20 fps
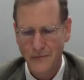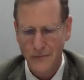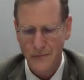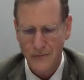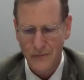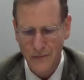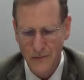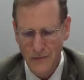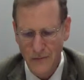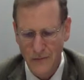
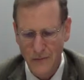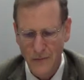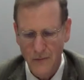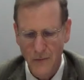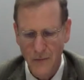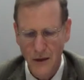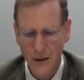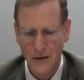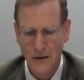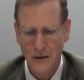Mm-hmm.
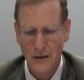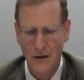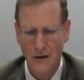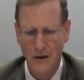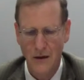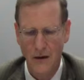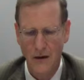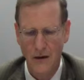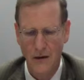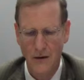
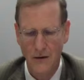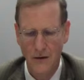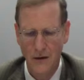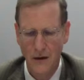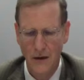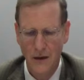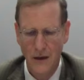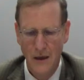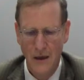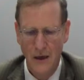So
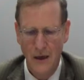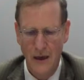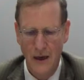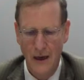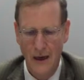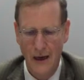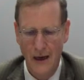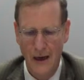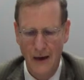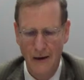
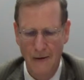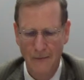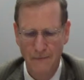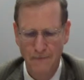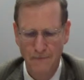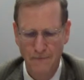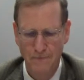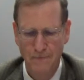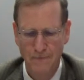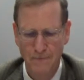
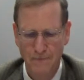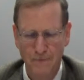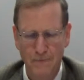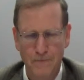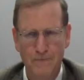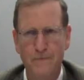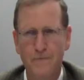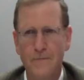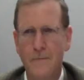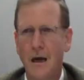um,
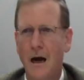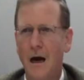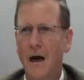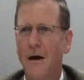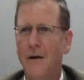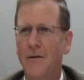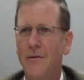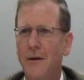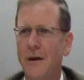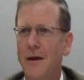
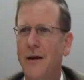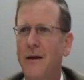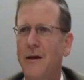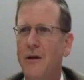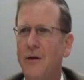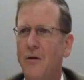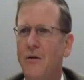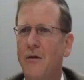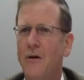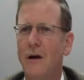I think
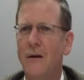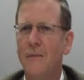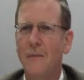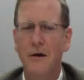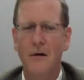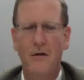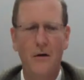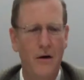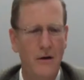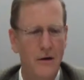in your
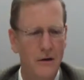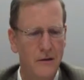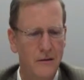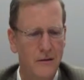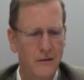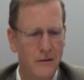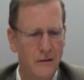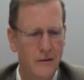Gemarot,